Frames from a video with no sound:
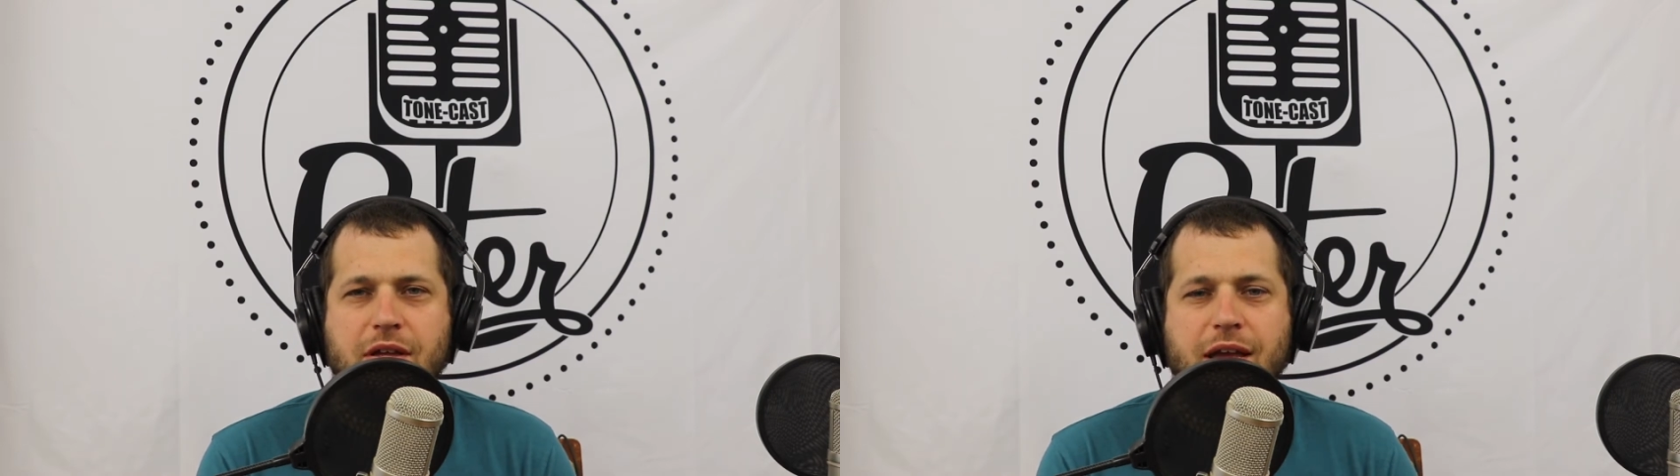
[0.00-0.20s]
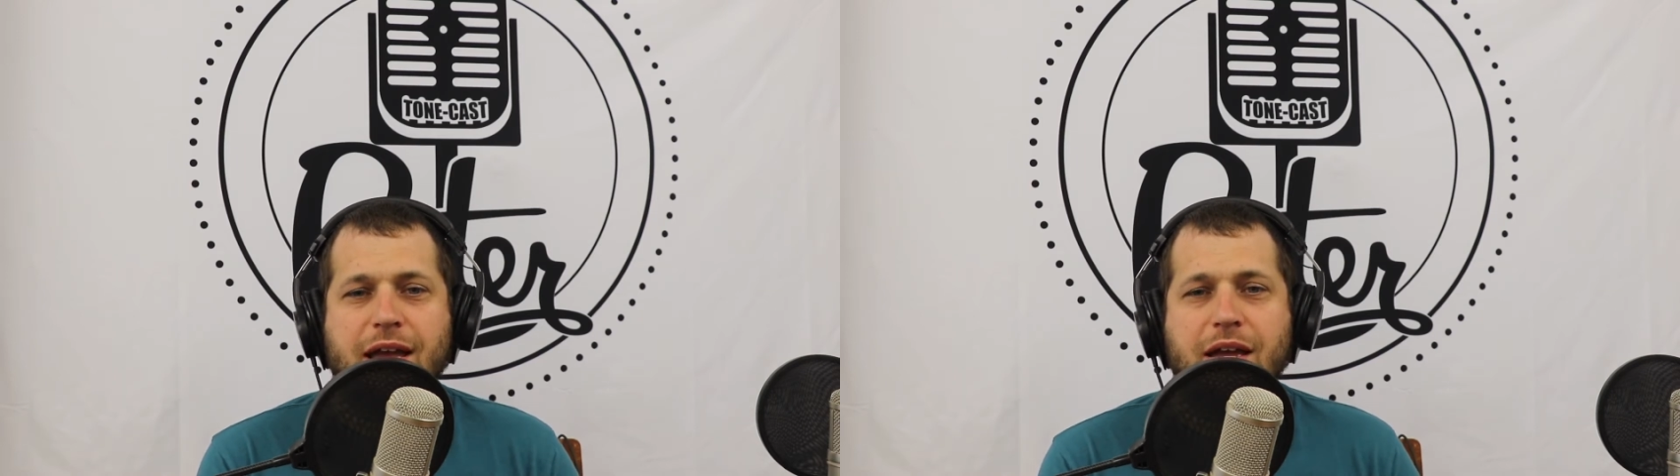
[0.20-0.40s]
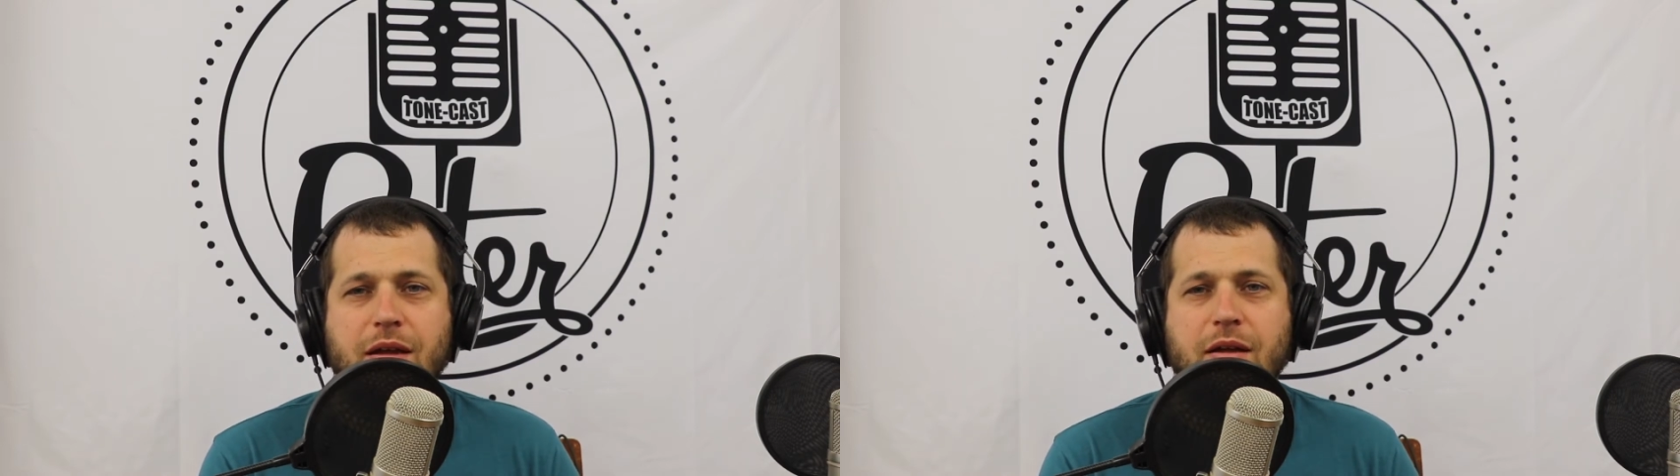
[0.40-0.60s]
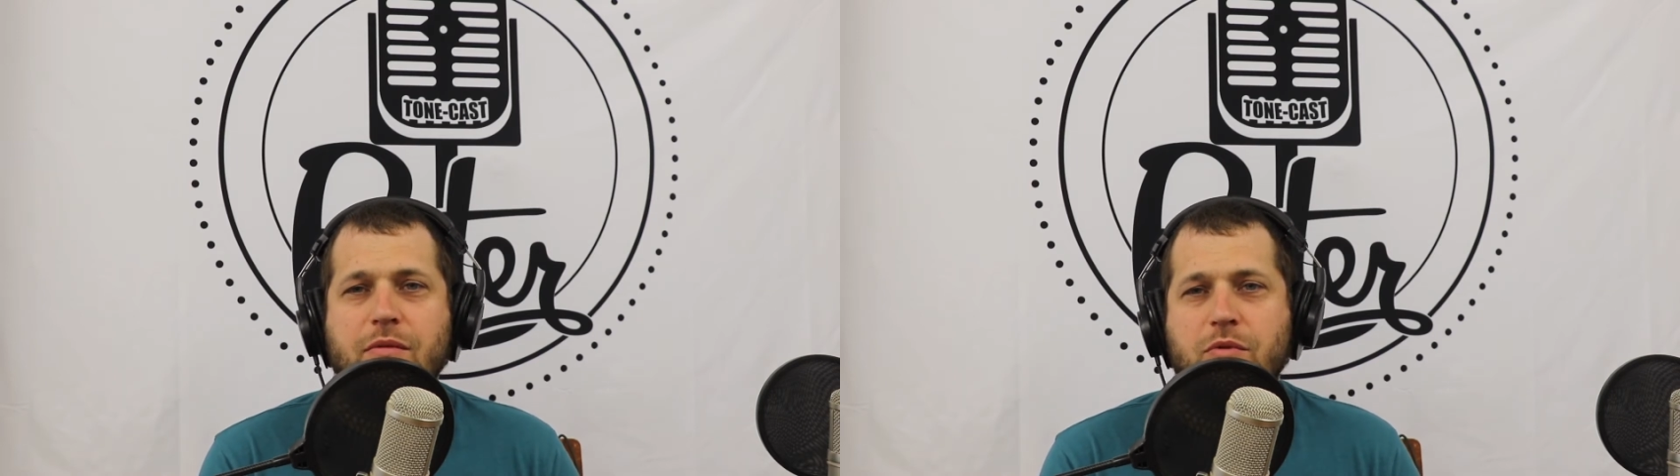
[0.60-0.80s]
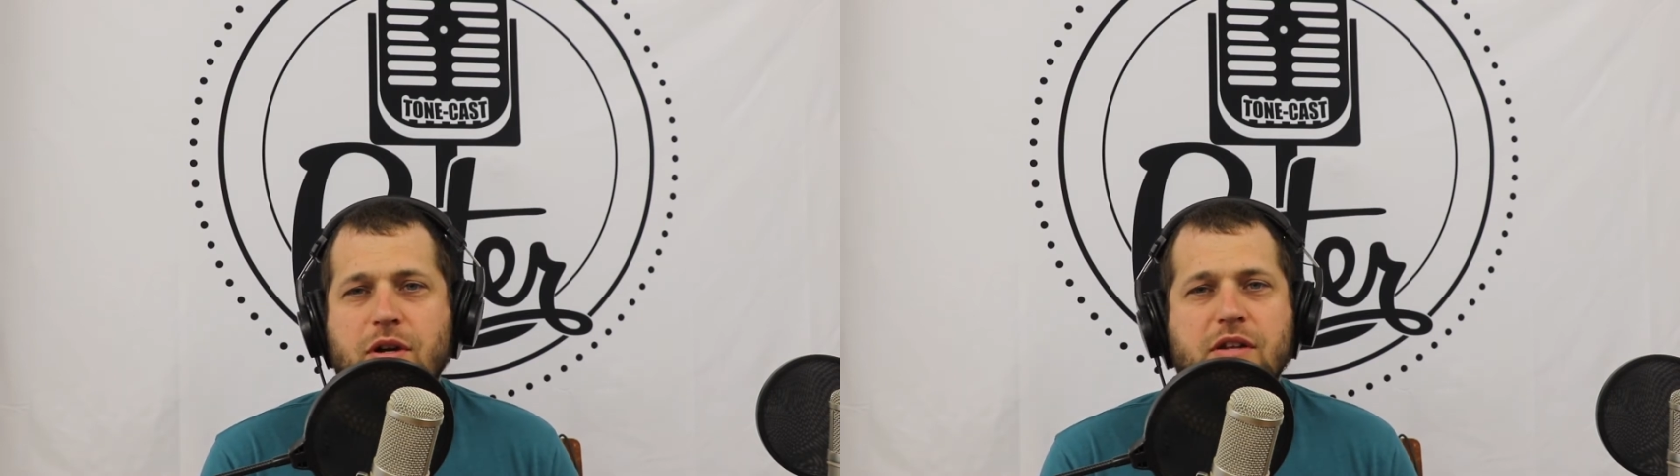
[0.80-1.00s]
hey,
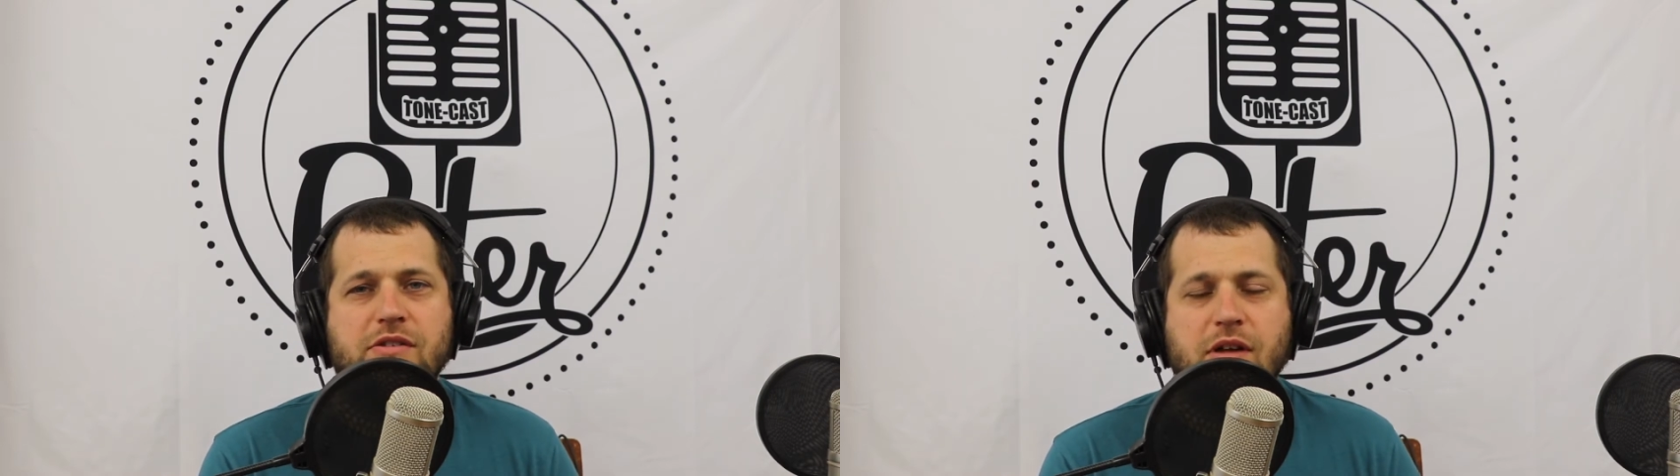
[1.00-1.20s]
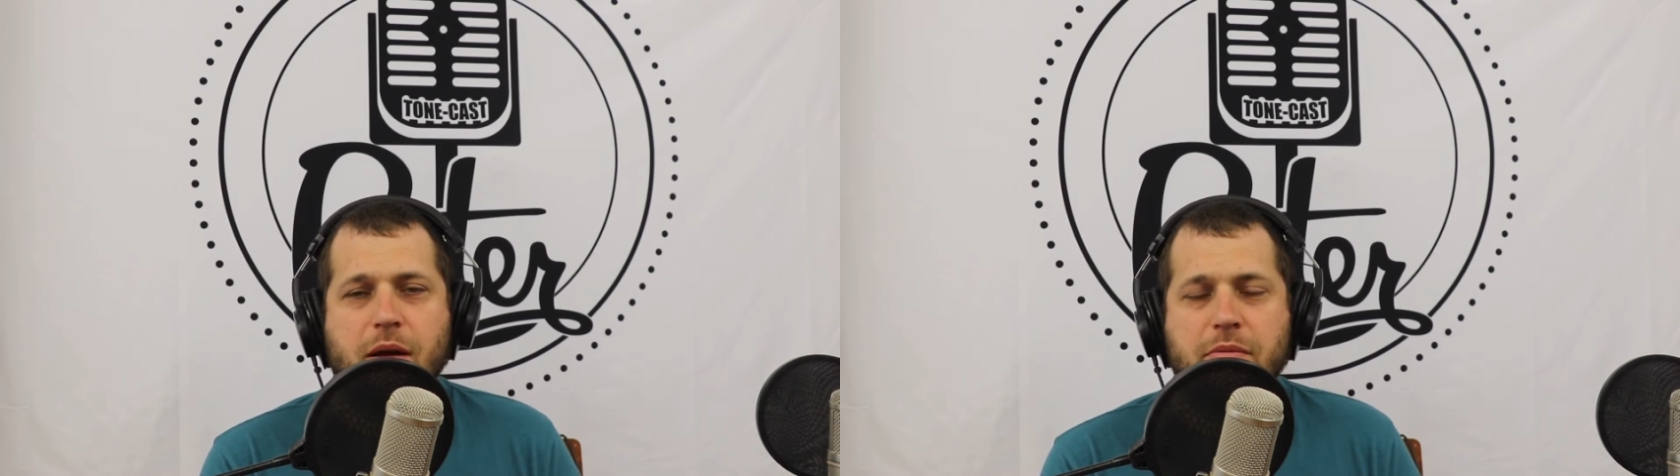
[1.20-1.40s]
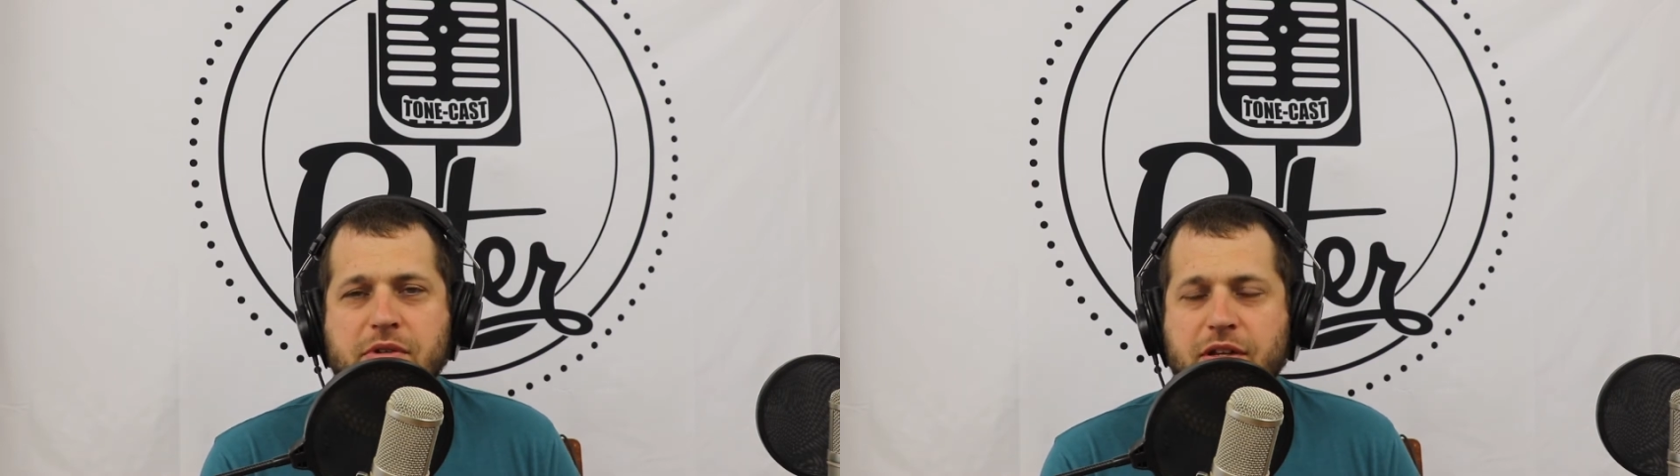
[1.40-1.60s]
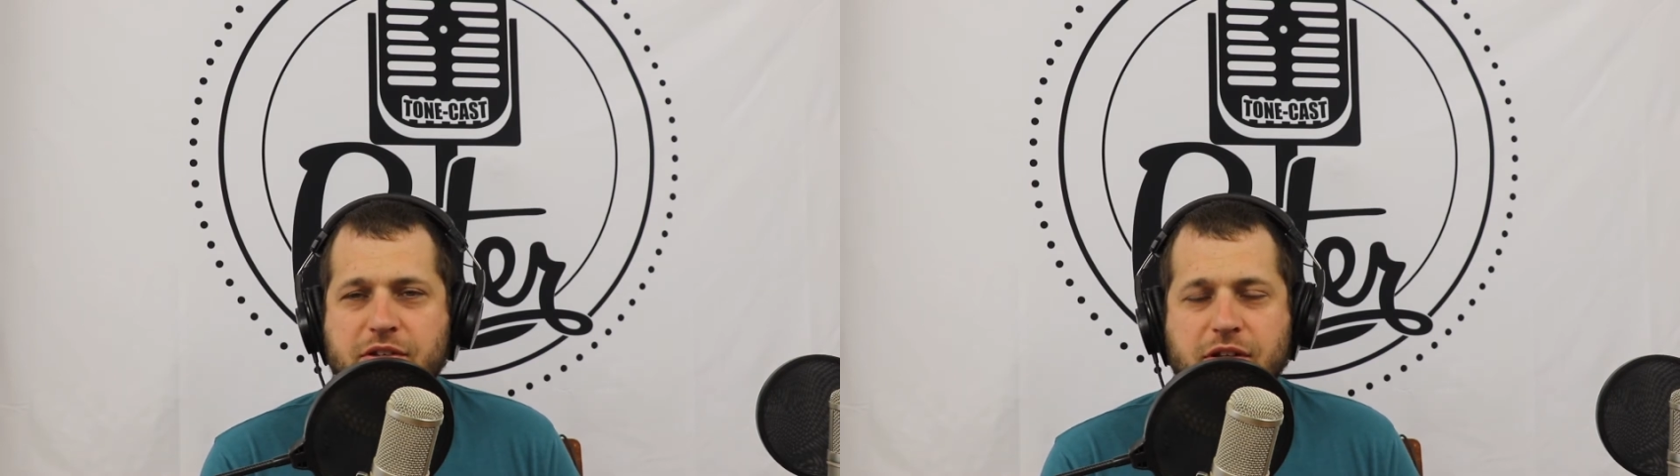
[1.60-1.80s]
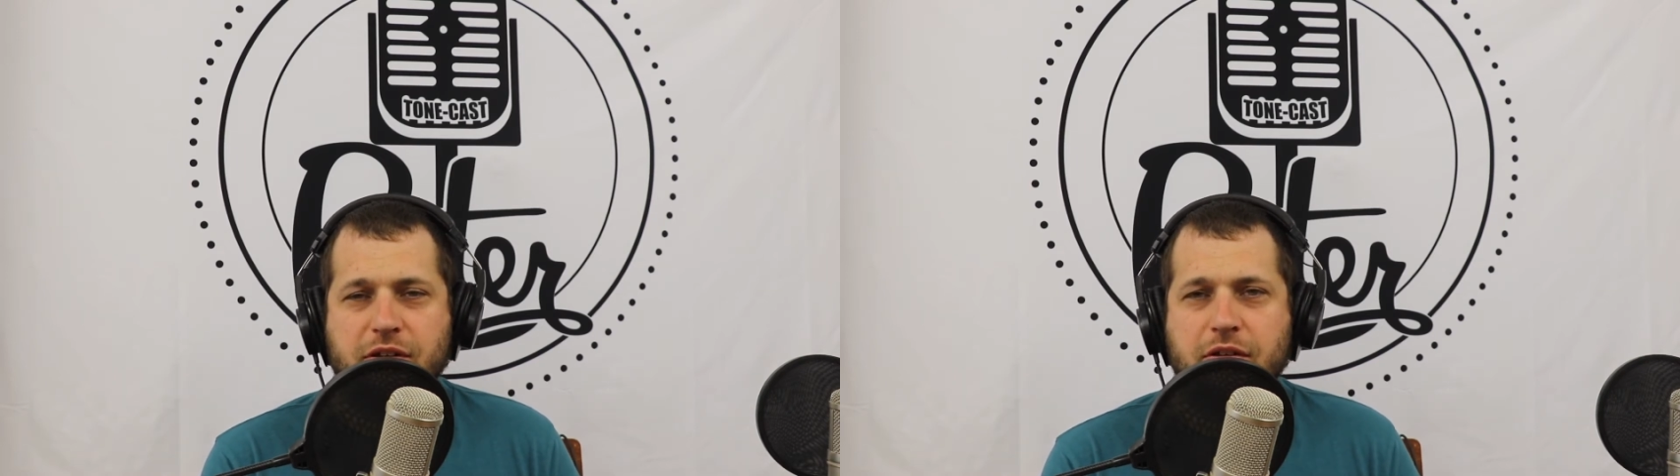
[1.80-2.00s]
we're going to stop
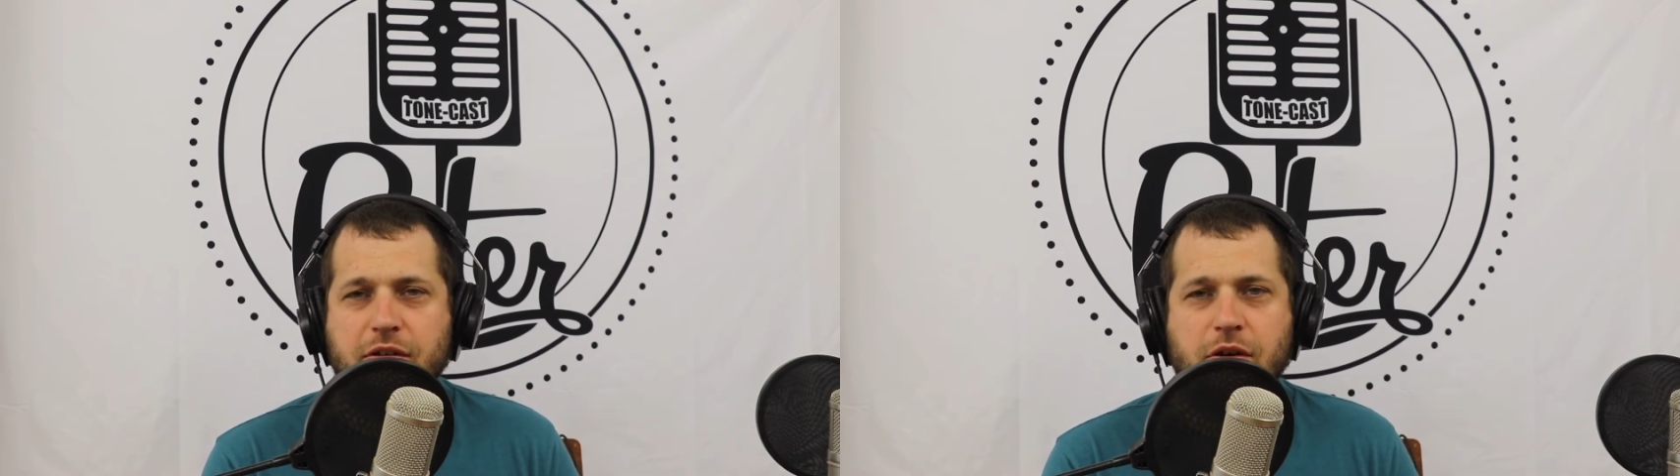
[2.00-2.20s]
teaching,